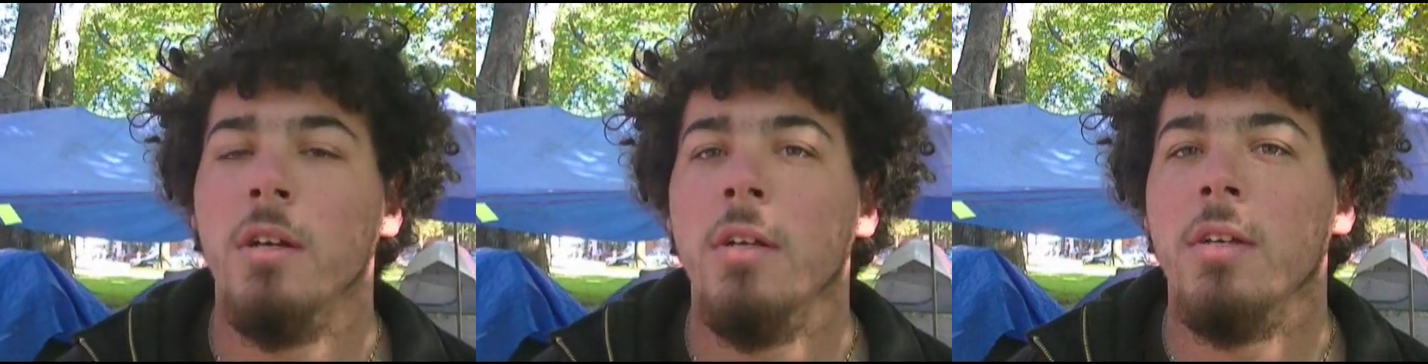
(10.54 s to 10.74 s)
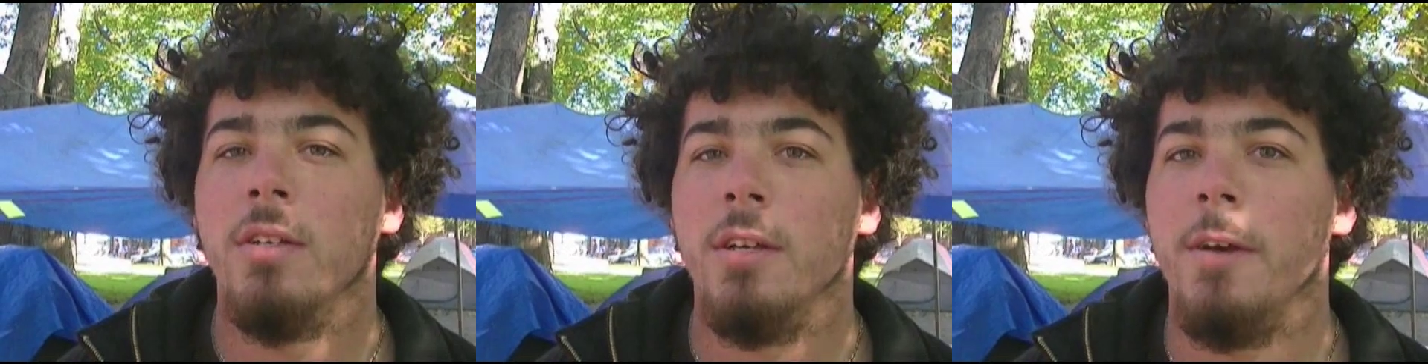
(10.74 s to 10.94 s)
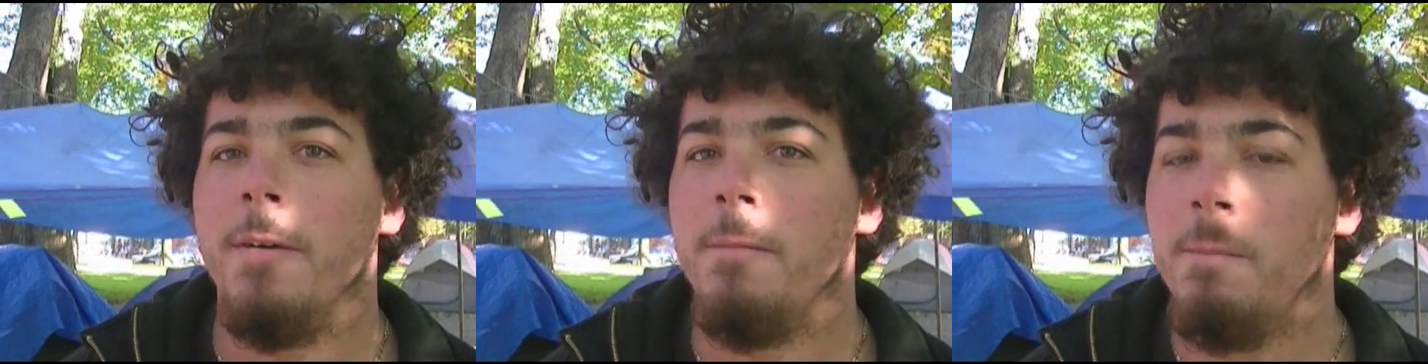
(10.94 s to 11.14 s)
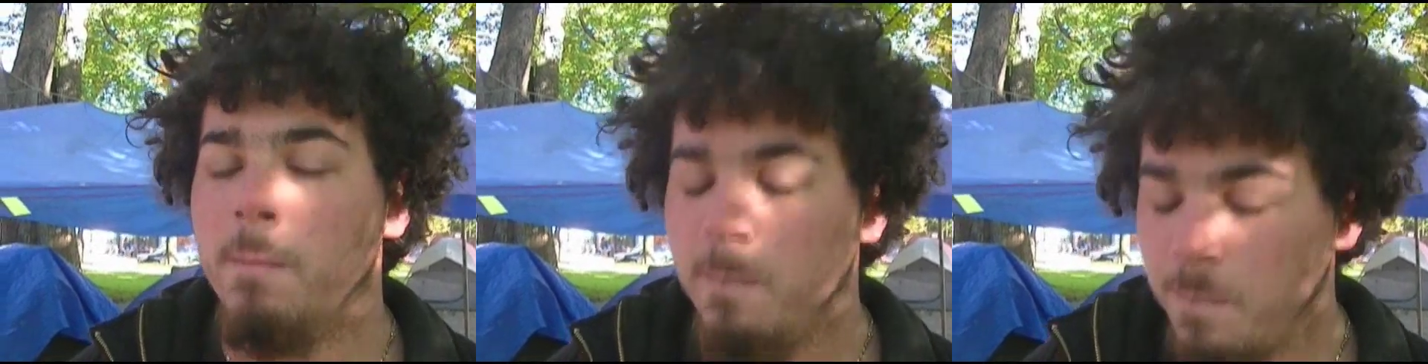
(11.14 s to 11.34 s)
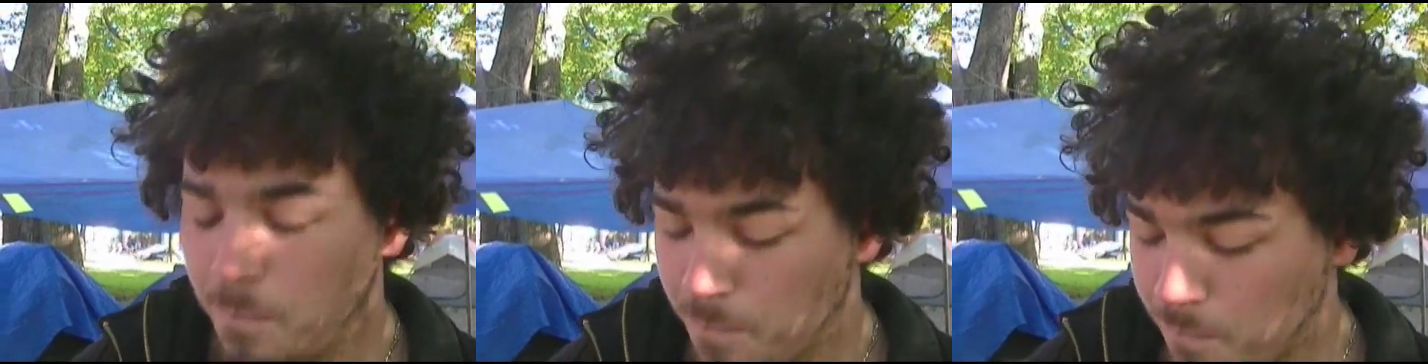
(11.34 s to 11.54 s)
So,
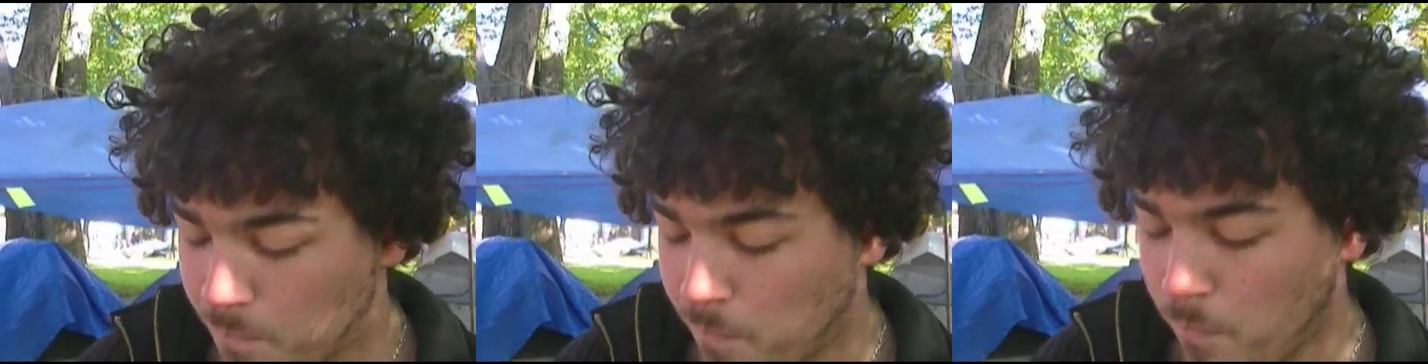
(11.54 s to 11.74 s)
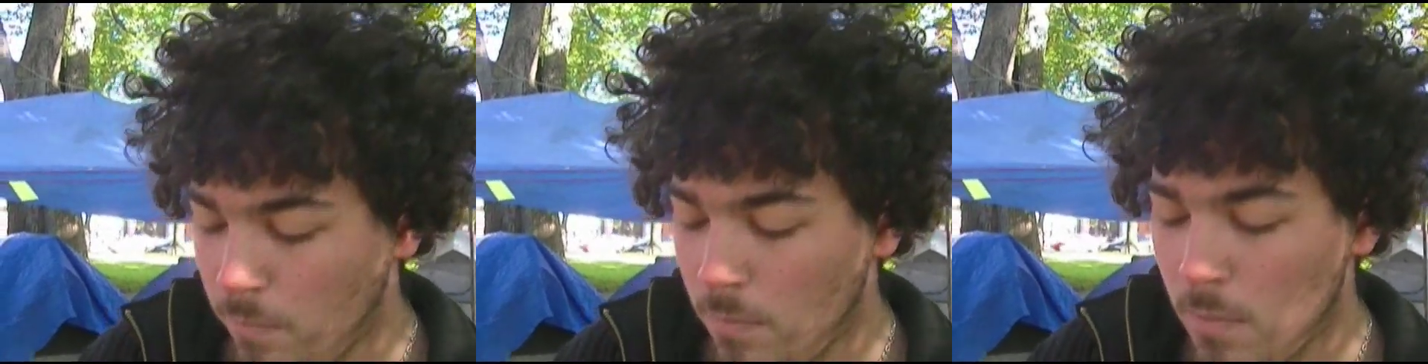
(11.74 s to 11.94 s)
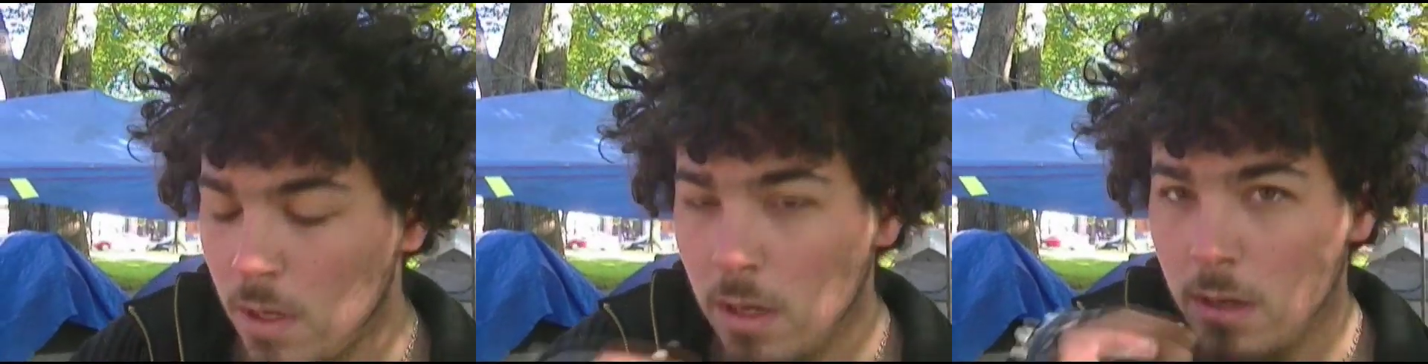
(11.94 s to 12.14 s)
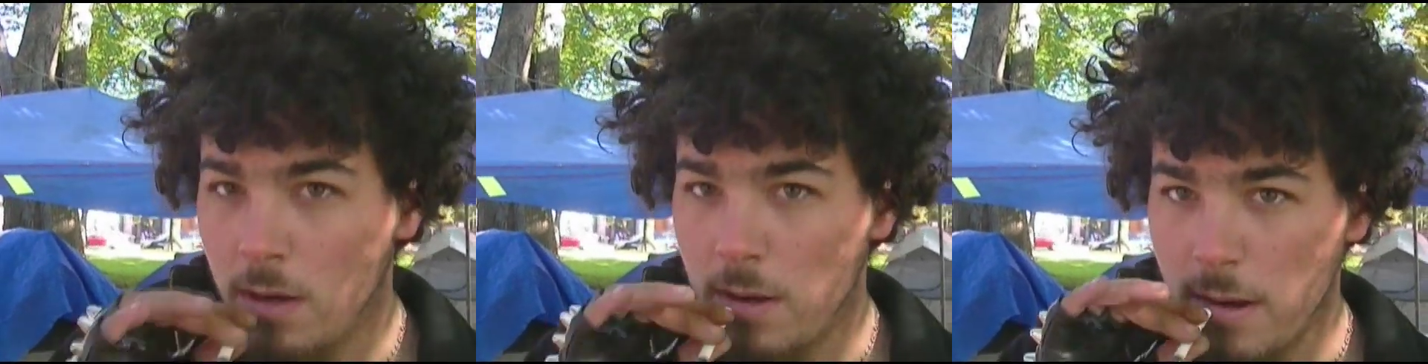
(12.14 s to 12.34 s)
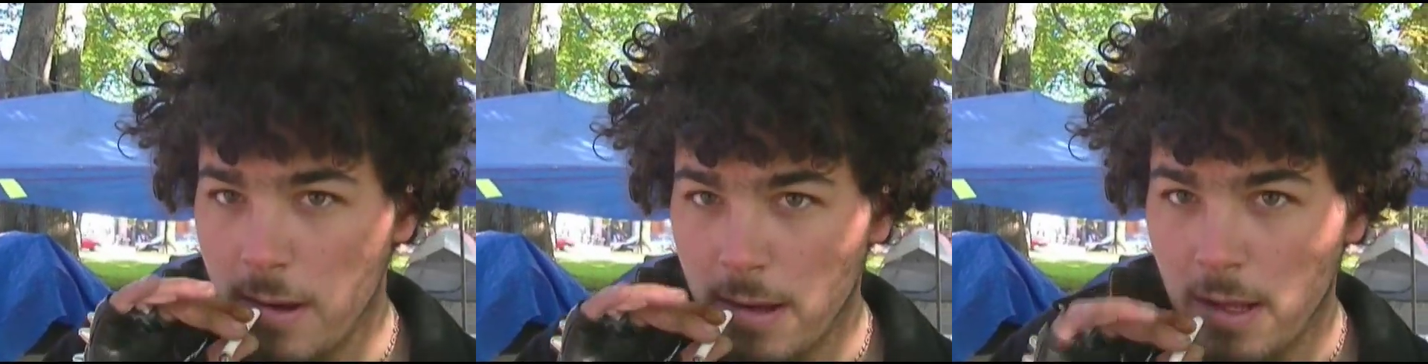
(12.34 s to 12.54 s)
so how old are you
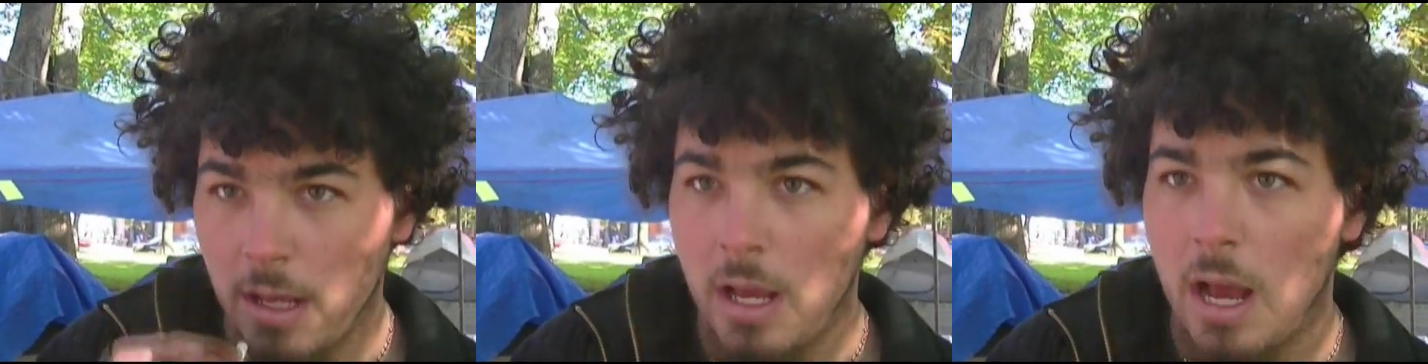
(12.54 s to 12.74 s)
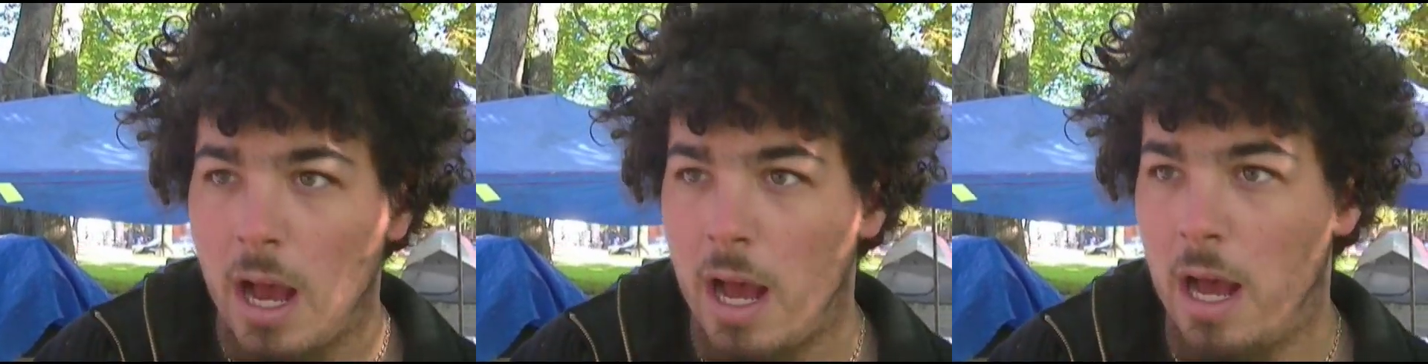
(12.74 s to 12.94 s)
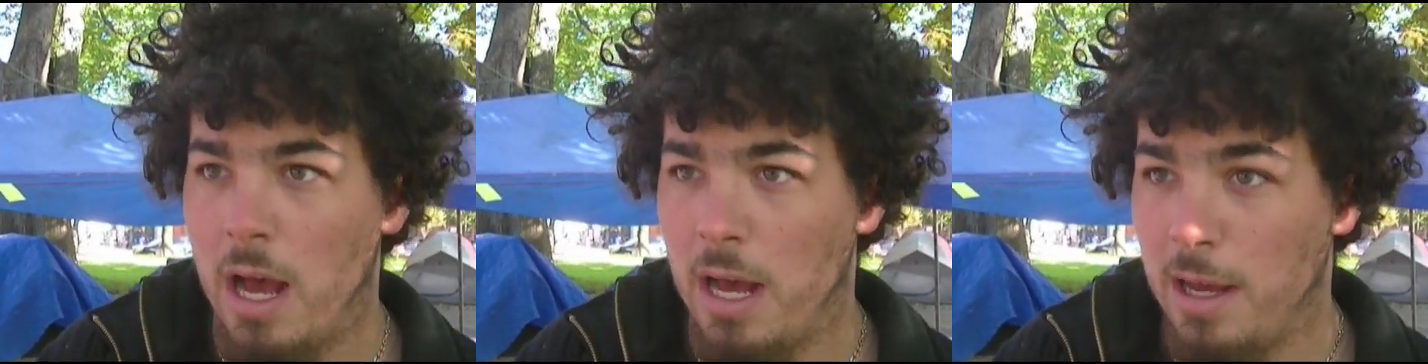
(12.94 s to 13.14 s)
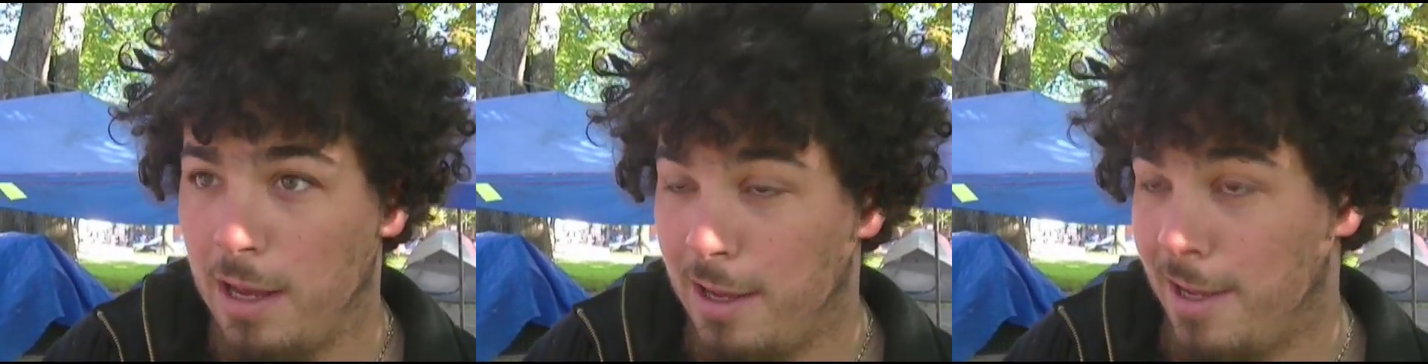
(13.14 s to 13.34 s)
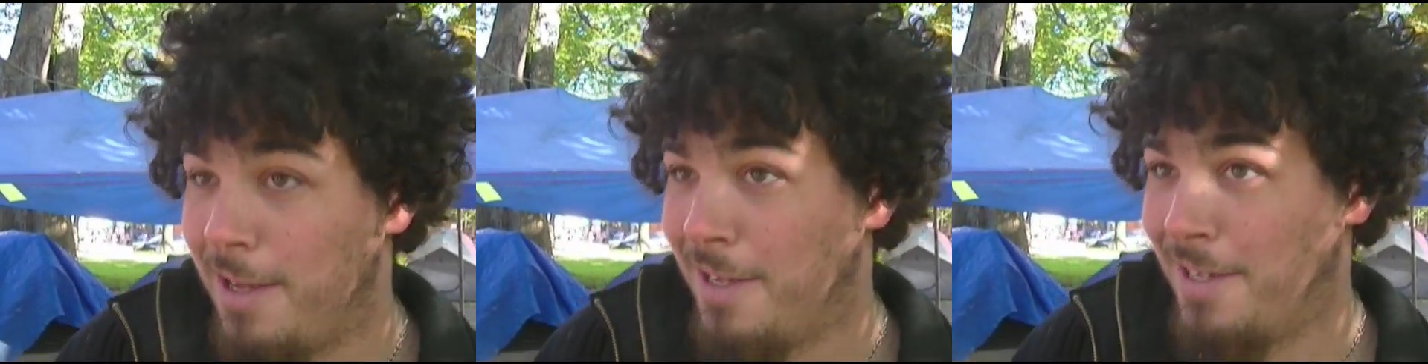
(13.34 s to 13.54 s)
now? Uh,
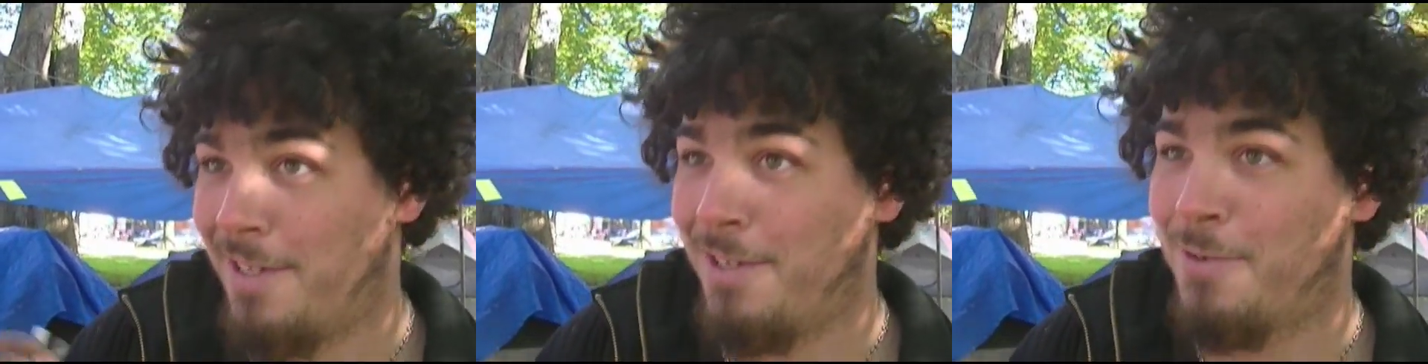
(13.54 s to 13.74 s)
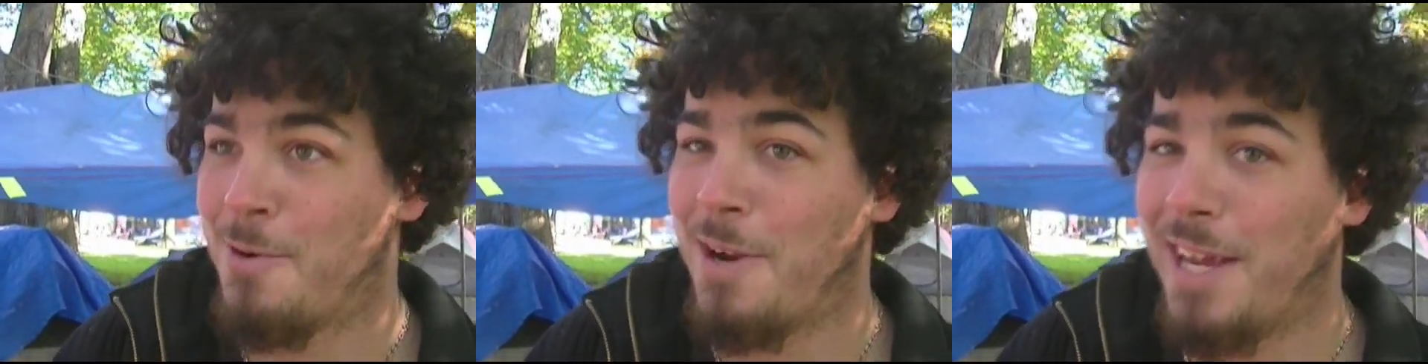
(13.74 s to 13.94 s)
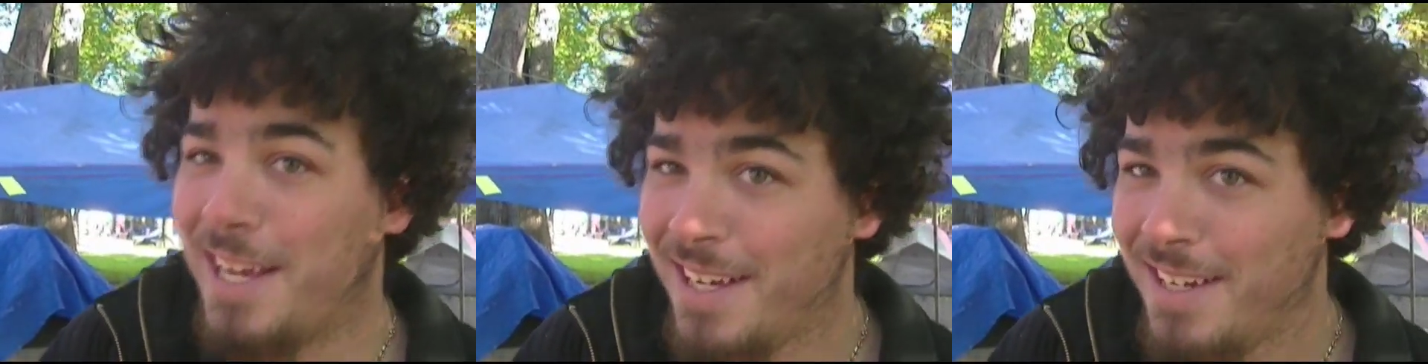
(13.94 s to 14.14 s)
20.